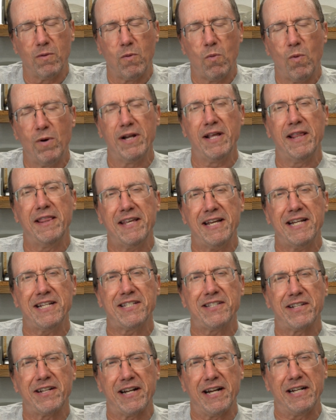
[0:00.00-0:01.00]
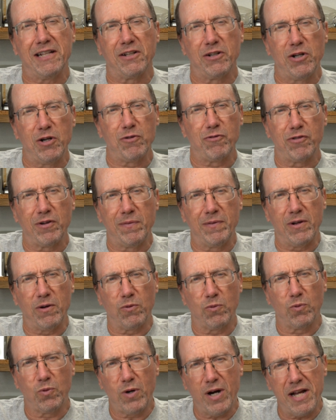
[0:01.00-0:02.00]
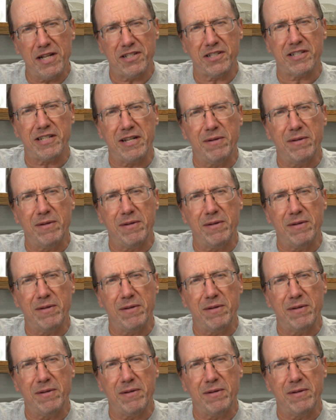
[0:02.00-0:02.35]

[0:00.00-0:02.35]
One of the things that I learned from the Russ